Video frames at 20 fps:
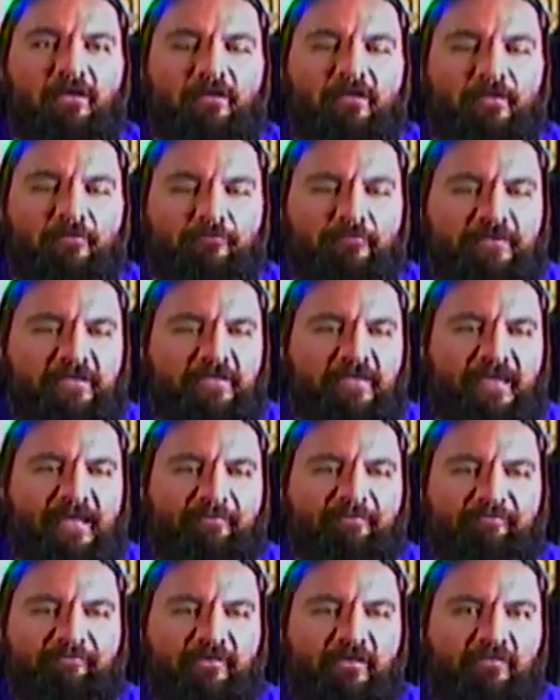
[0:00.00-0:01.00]
a
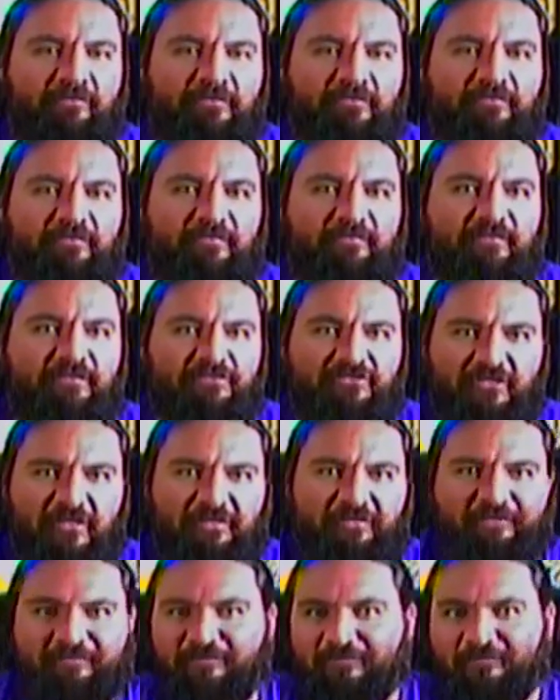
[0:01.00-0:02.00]
recap of all the
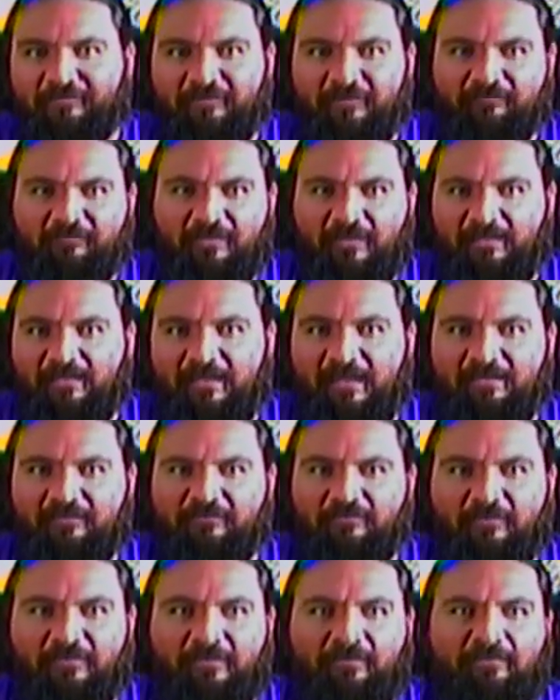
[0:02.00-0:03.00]
changes and stuff like that,
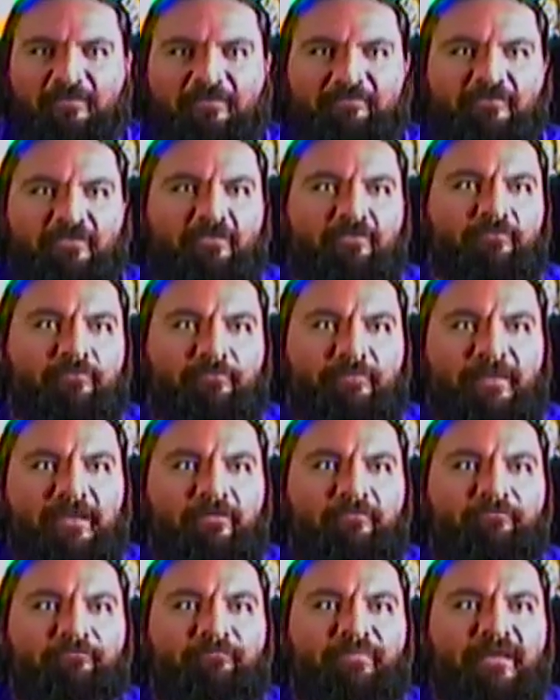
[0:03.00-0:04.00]
so I don't have to go
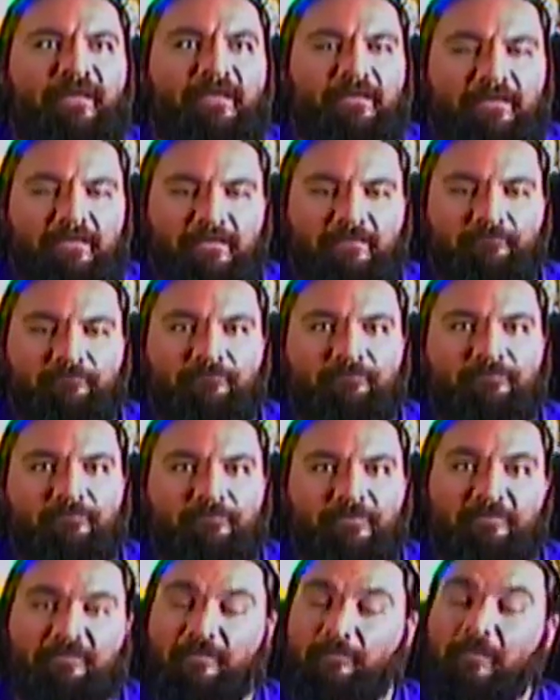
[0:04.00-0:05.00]
about buying.
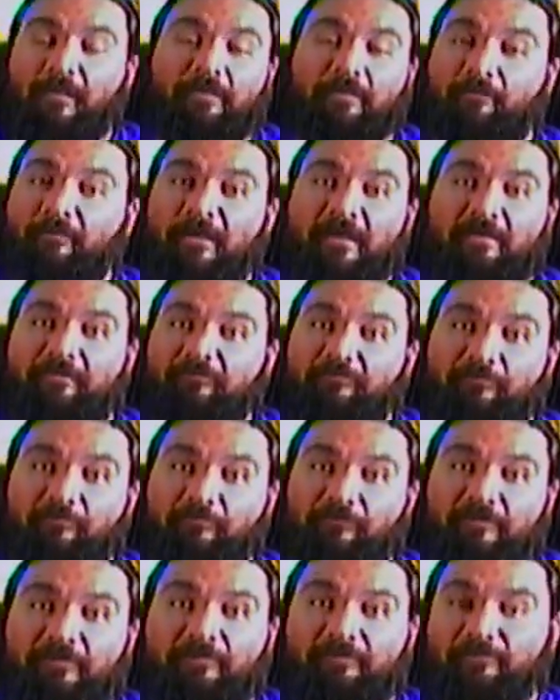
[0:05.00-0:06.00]
Because I'm not going to buy this
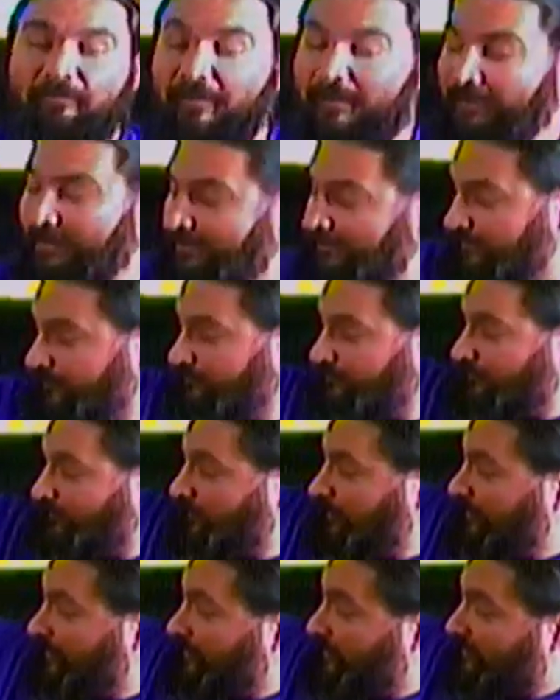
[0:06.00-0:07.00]
movie. I got this for
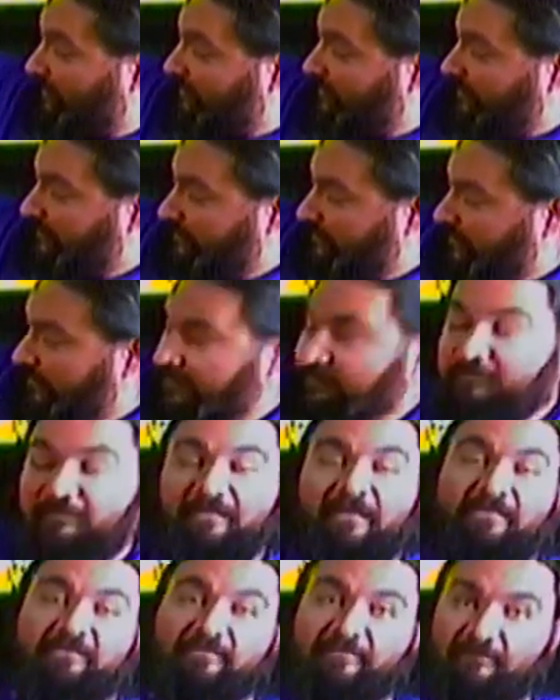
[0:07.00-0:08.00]
like 10 cents.
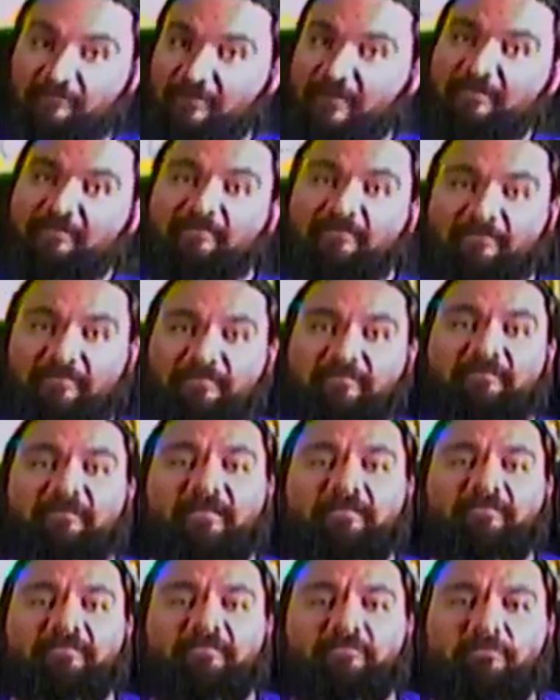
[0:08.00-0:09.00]
That's as
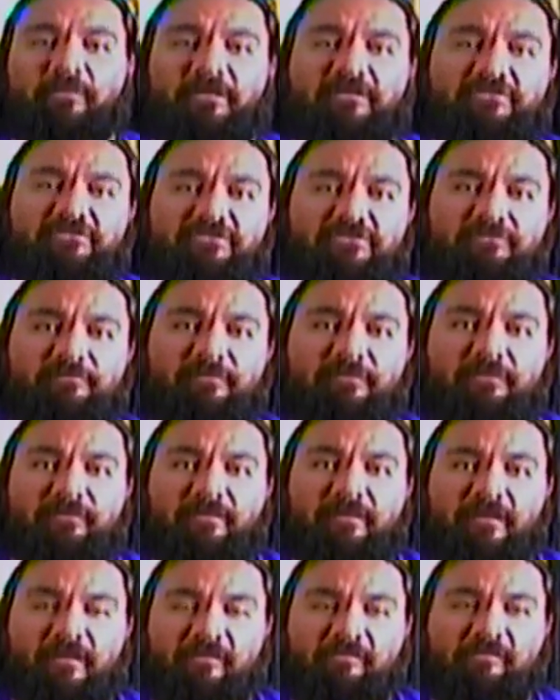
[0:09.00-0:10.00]
much
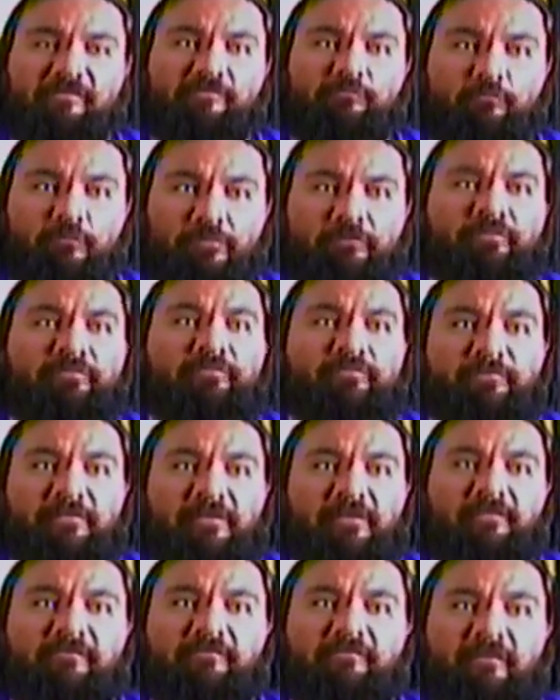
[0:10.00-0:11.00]
as it's worth to
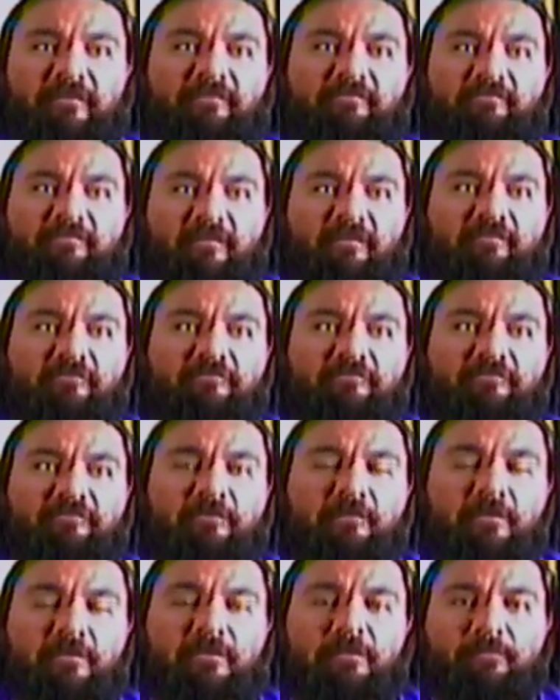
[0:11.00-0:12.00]
me is 10 cents.
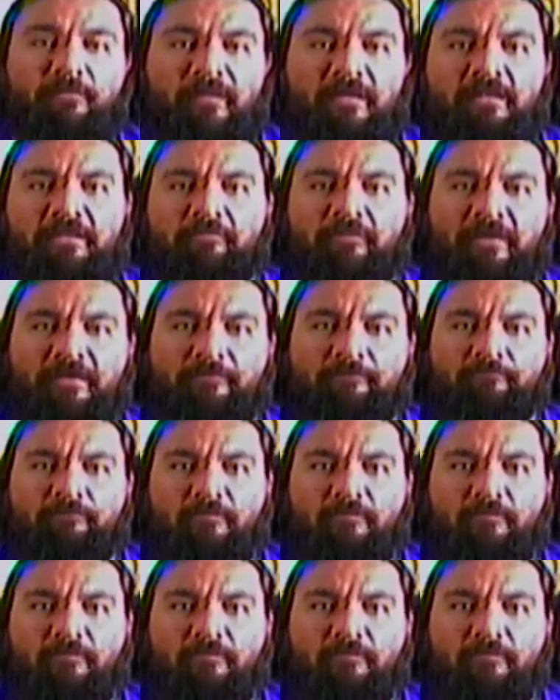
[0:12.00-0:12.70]
But anyway,